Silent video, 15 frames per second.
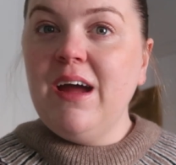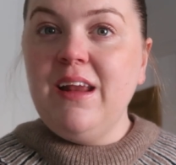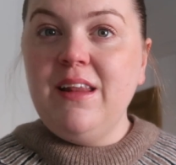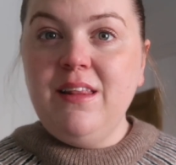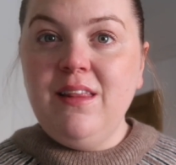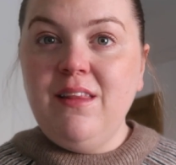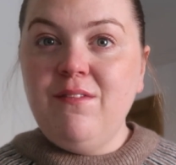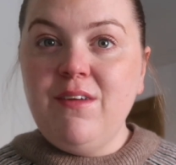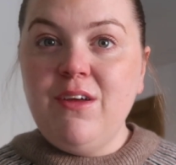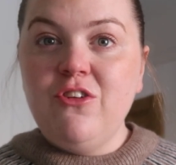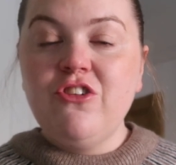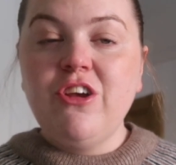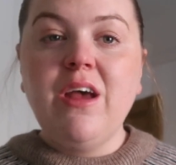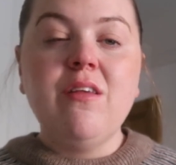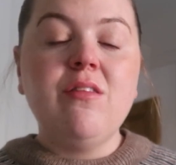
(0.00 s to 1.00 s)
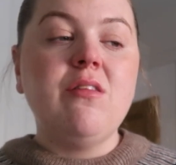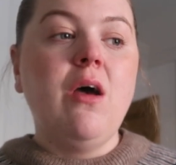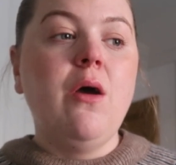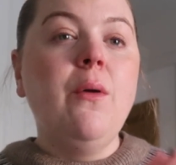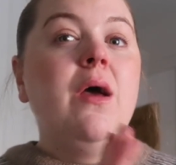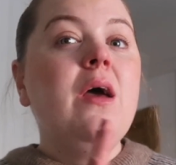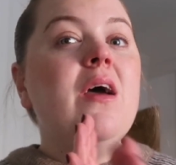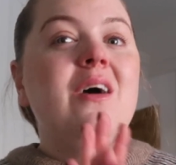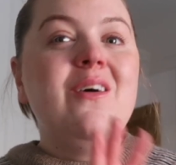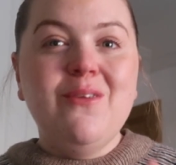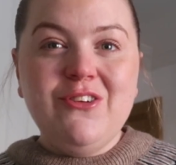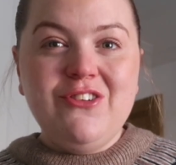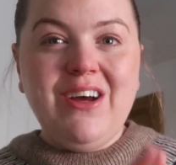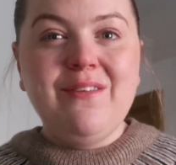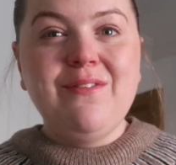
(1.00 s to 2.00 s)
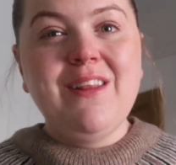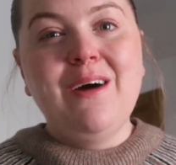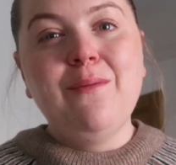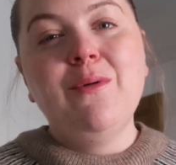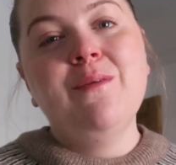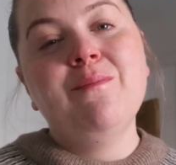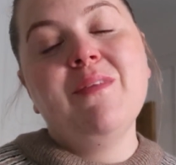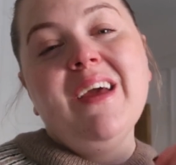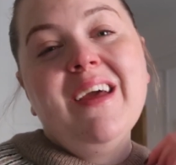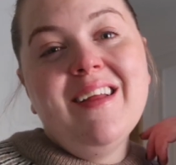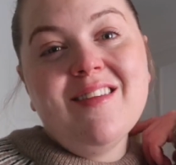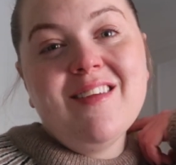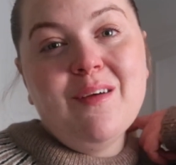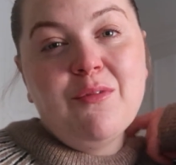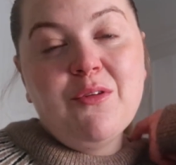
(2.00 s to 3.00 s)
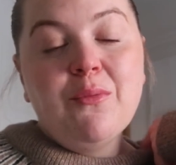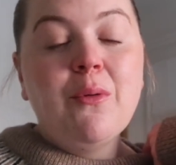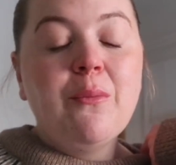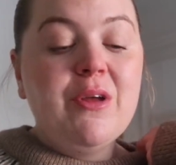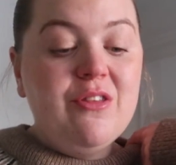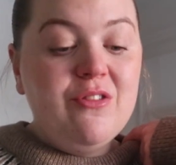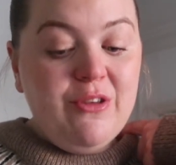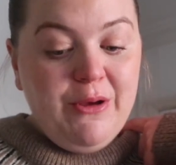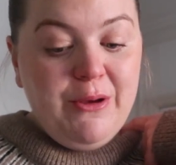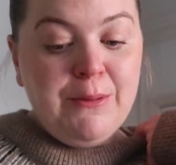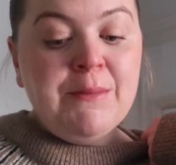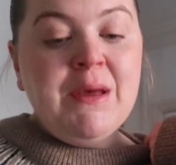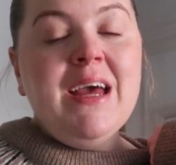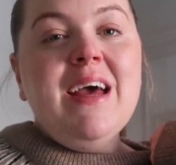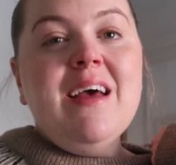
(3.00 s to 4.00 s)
in the future, so watch out for that one in terms of what we do.